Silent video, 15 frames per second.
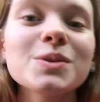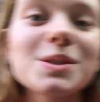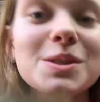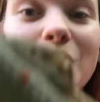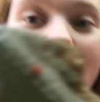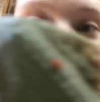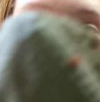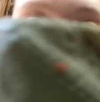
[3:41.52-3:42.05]

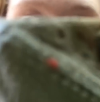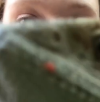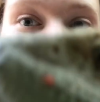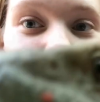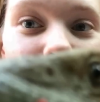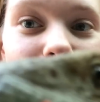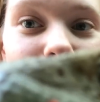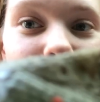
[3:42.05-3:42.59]
so
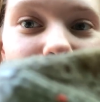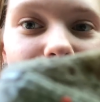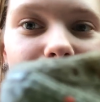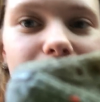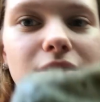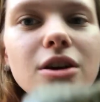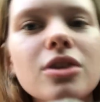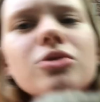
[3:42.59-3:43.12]
cute!
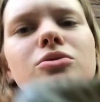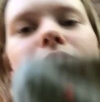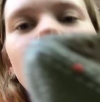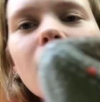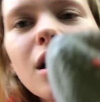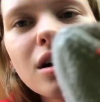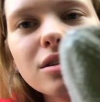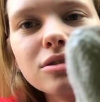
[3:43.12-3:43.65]
Oh
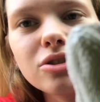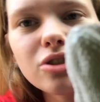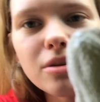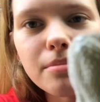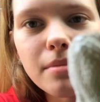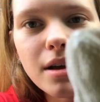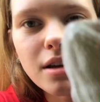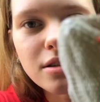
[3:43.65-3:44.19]
God, you're a
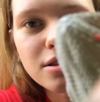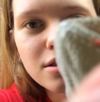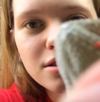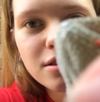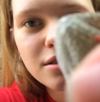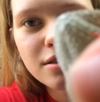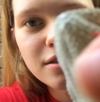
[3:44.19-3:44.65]
mess.